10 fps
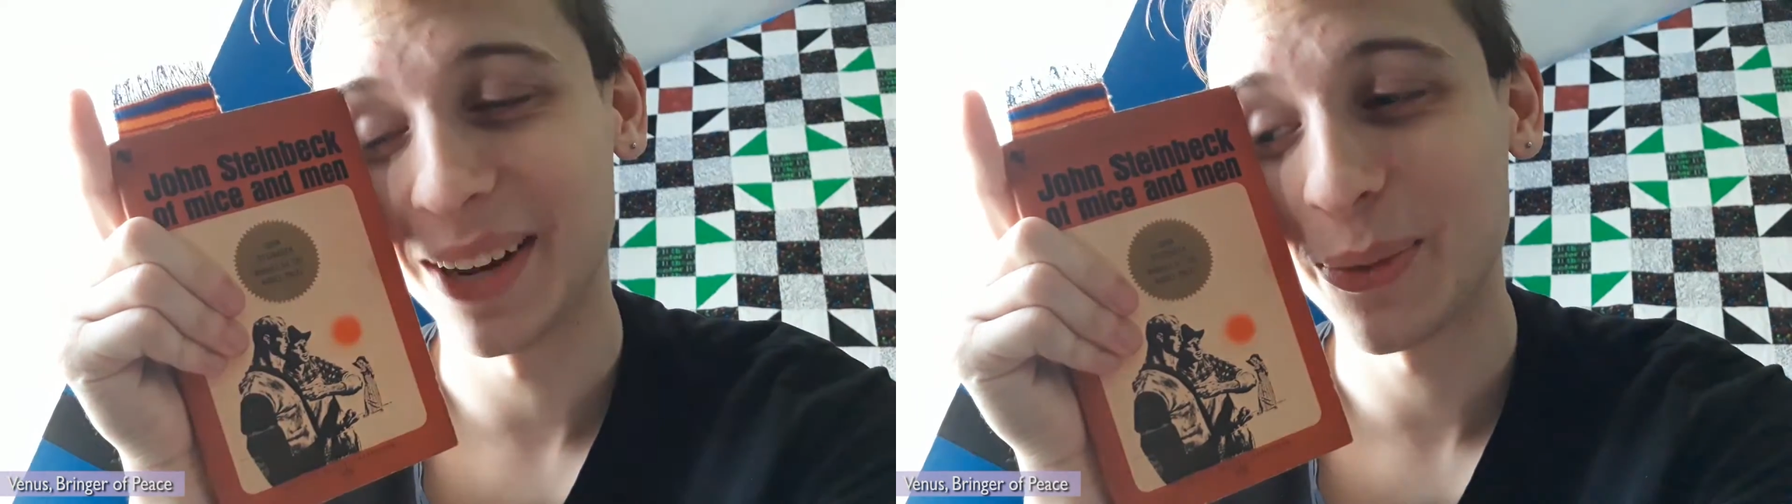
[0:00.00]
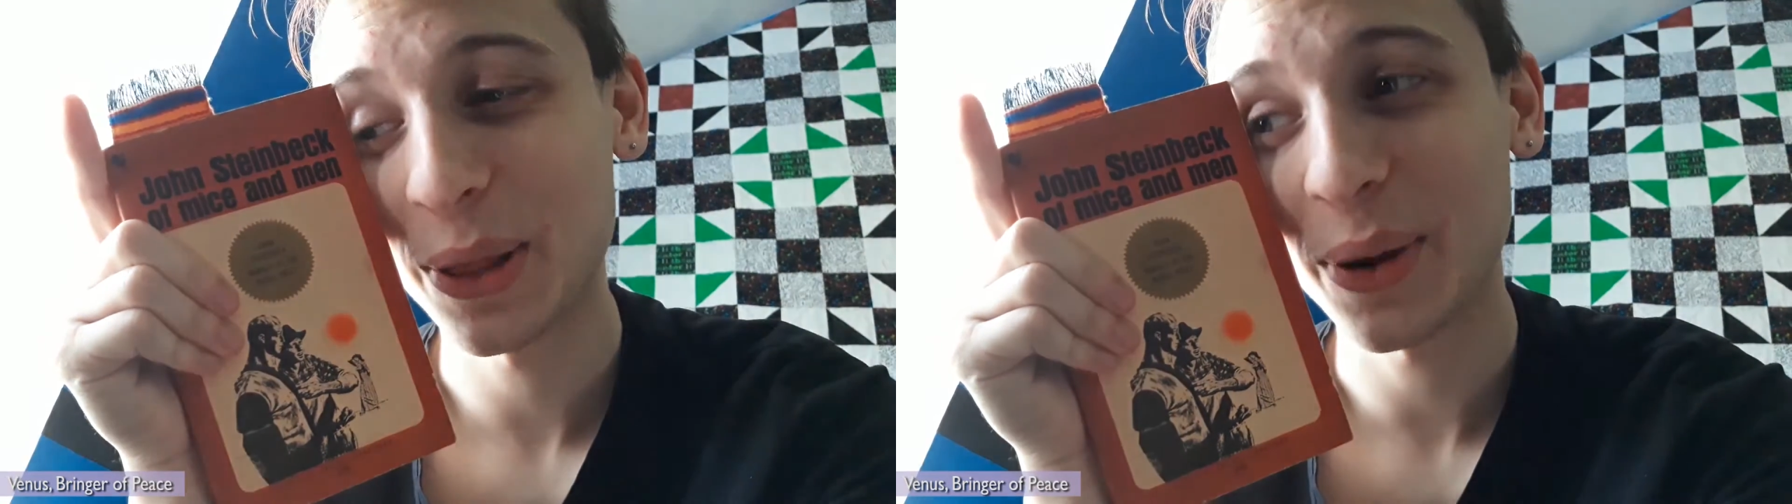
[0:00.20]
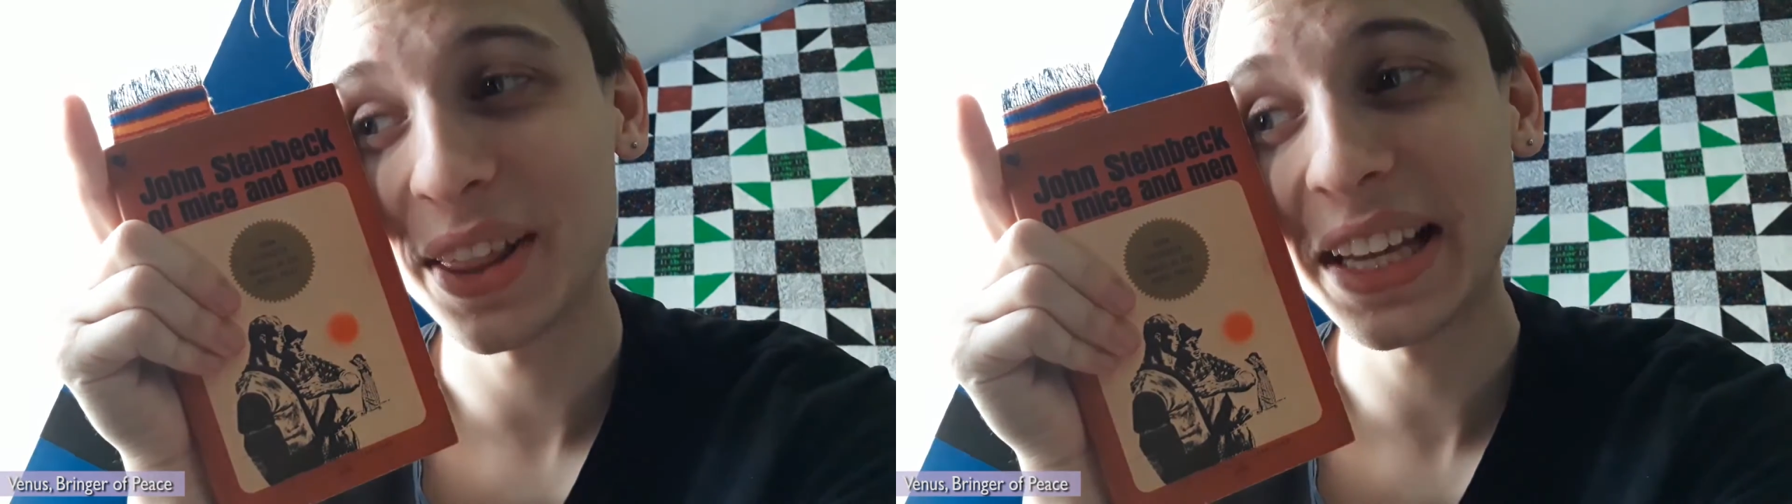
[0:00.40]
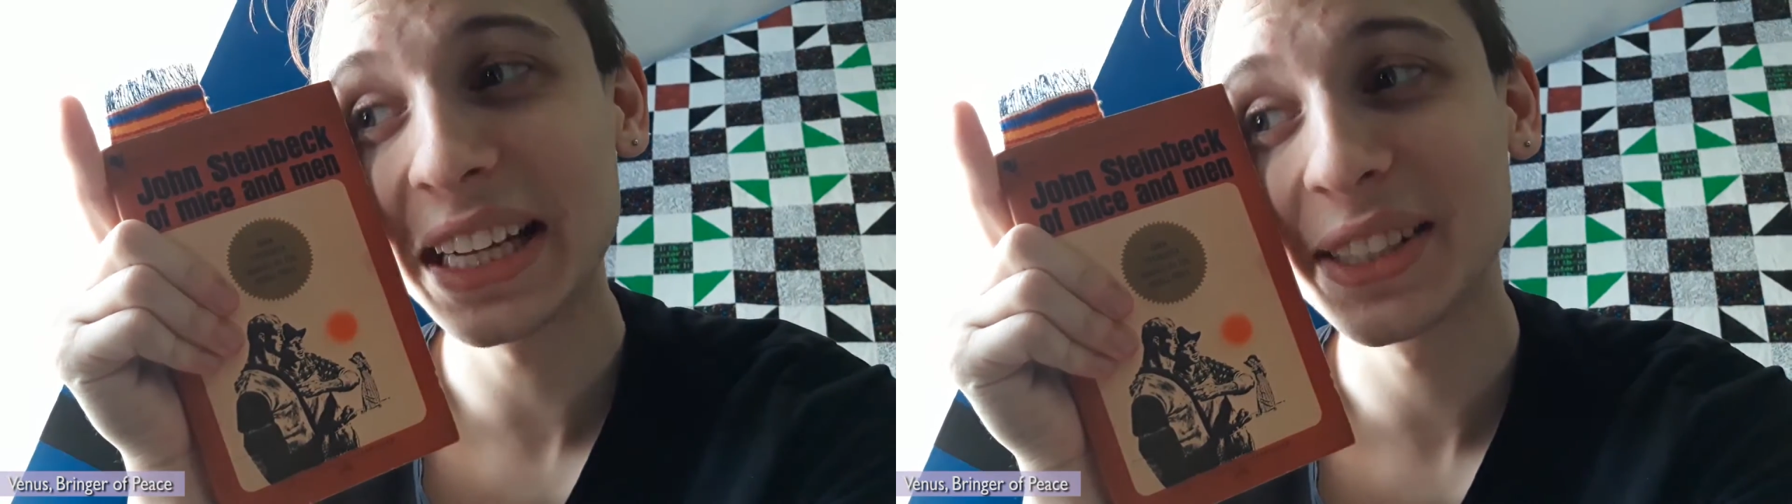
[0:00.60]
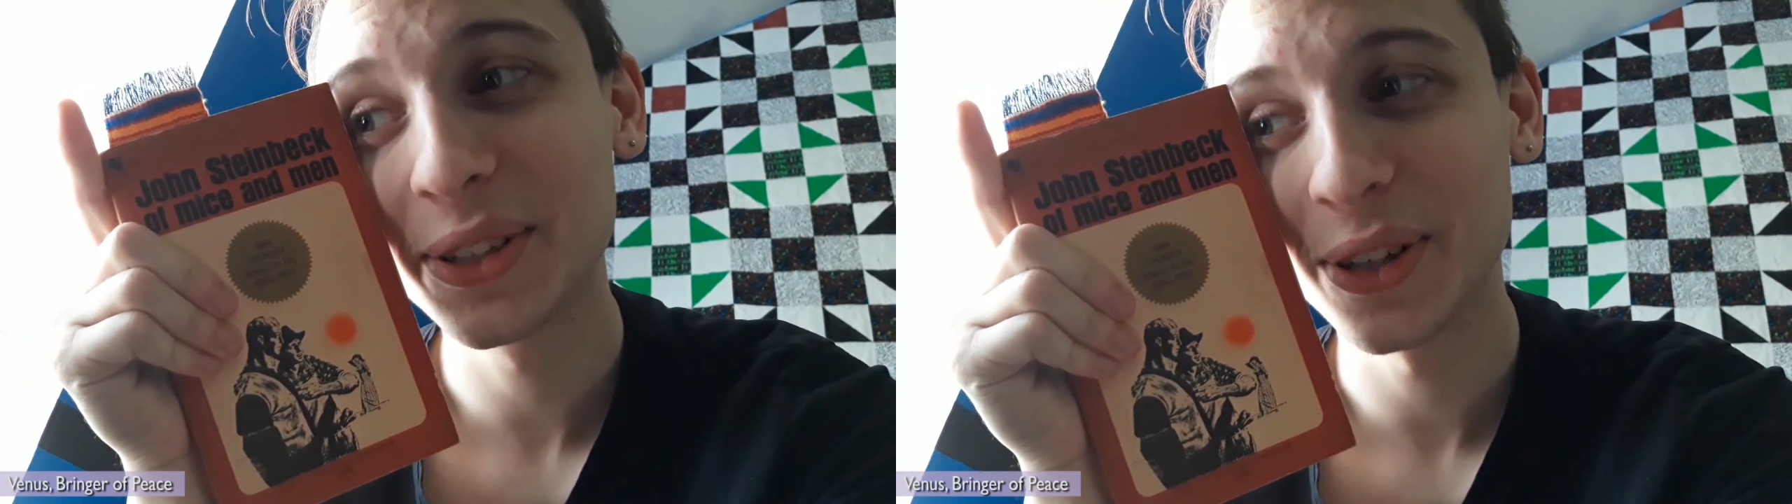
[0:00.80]
Whether I
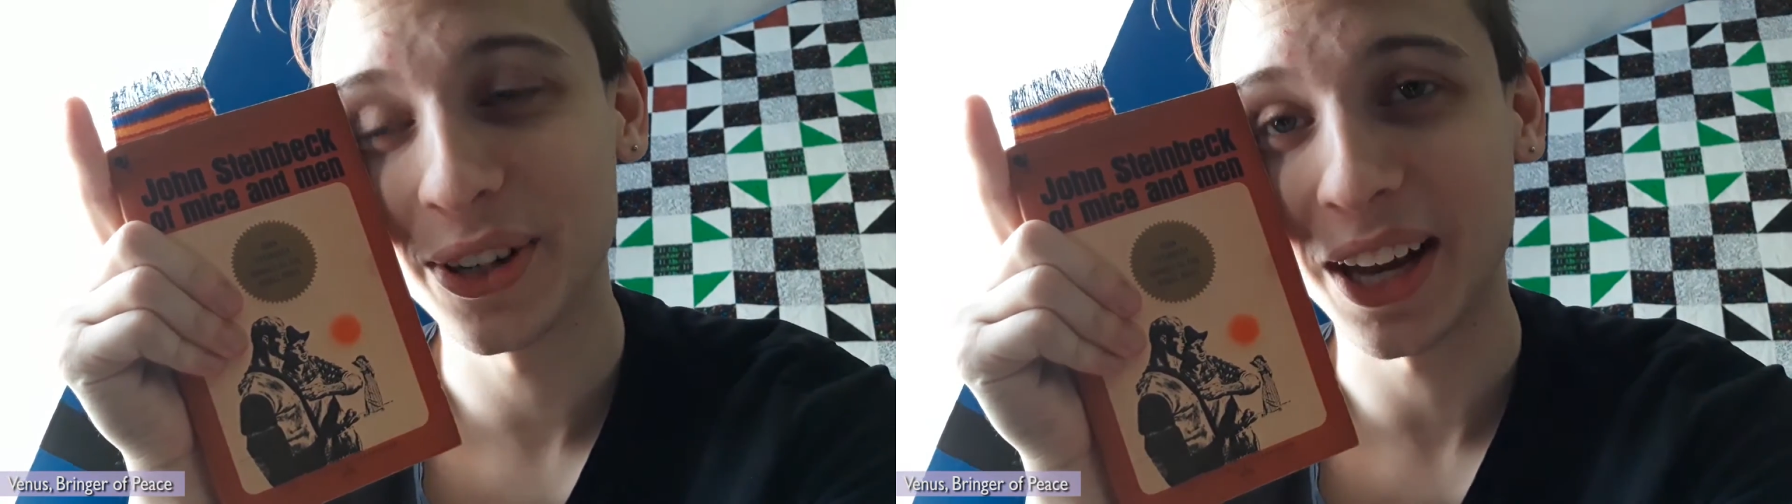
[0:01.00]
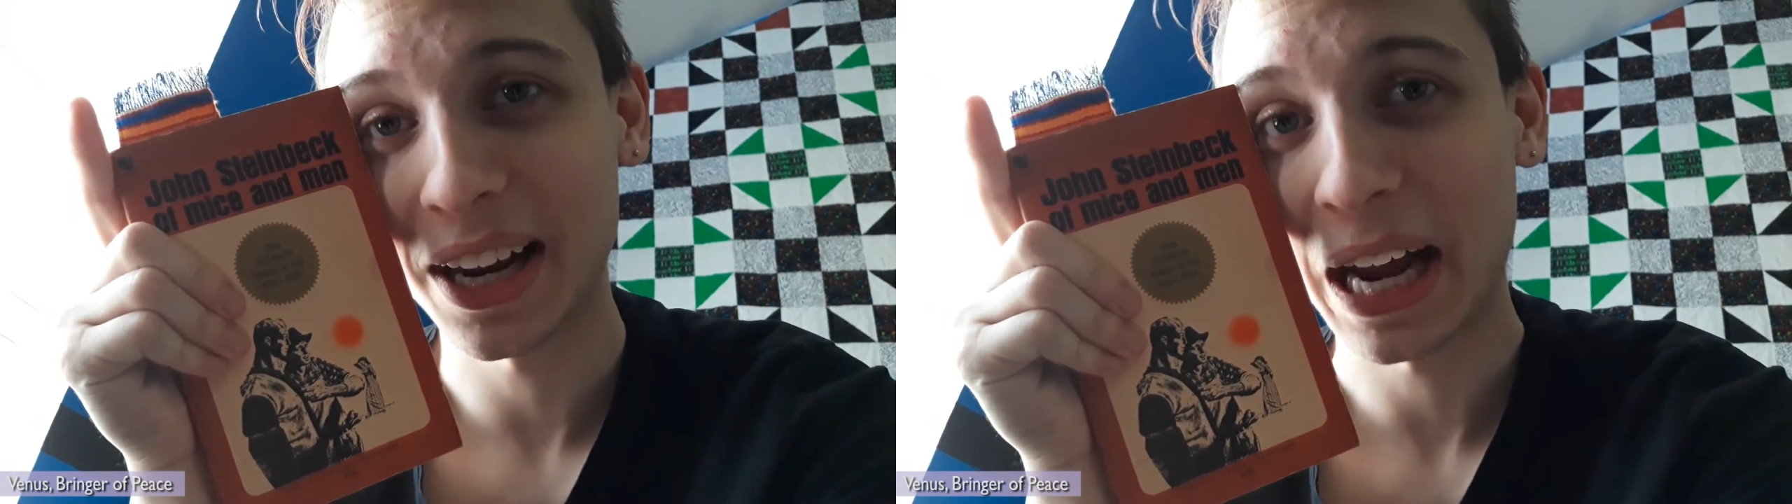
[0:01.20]
think it's good or not,